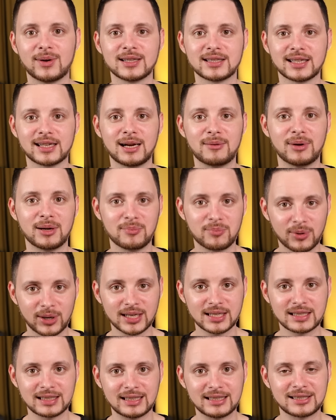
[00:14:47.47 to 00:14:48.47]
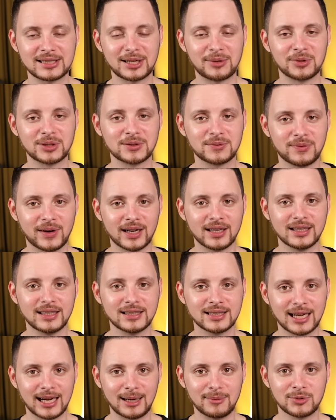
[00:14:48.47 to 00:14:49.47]
once I got my bracelets, it was finally
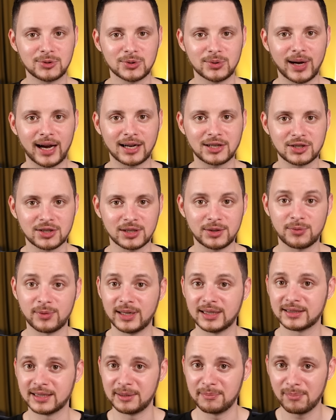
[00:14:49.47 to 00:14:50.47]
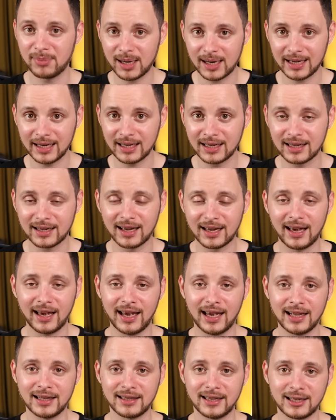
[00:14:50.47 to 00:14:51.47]
time to actually rent a bike
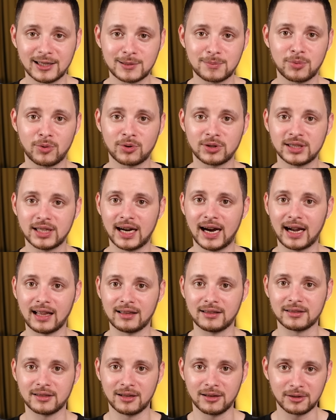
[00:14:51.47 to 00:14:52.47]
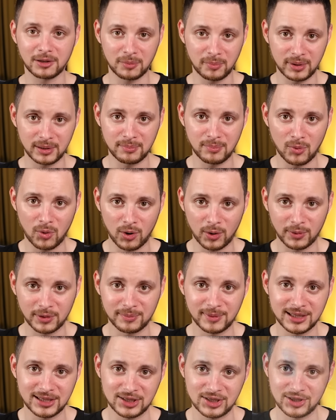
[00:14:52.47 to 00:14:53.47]
and explore the island a little bit more with
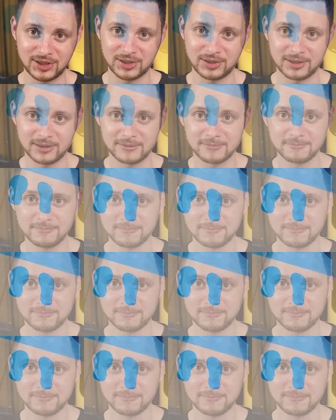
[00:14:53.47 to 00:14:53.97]
my sister.